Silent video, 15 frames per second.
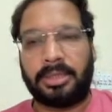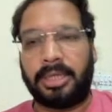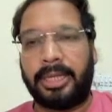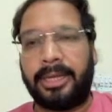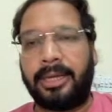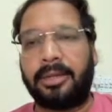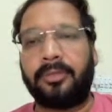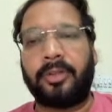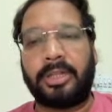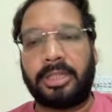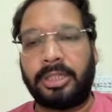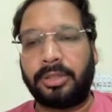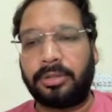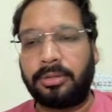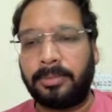link with
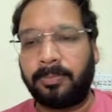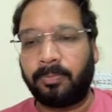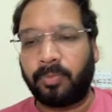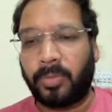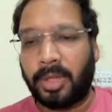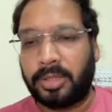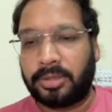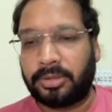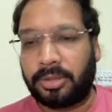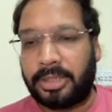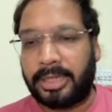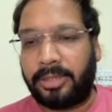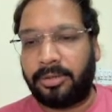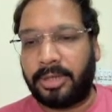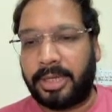you so
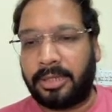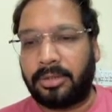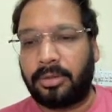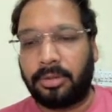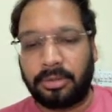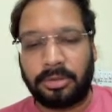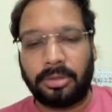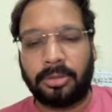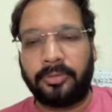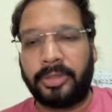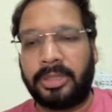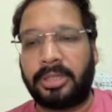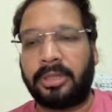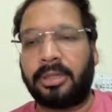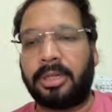that you can go through
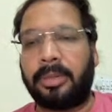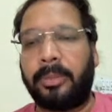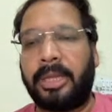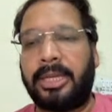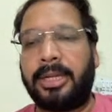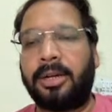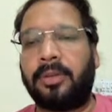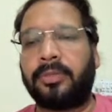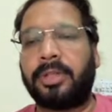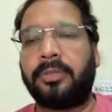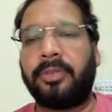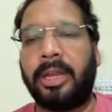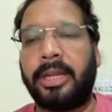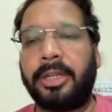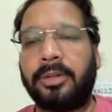with remaining of the
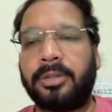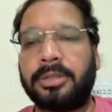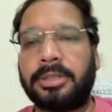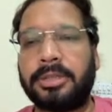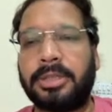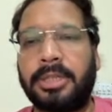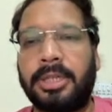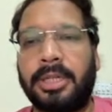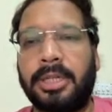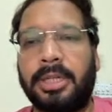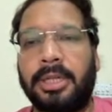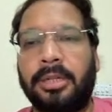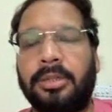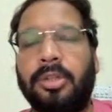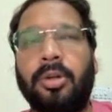videos,
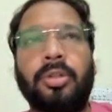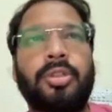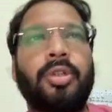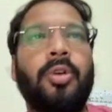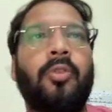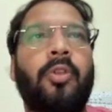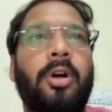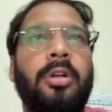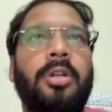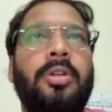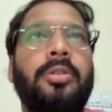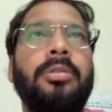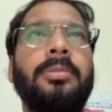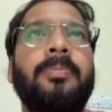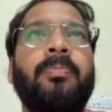those who want
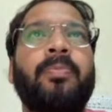to.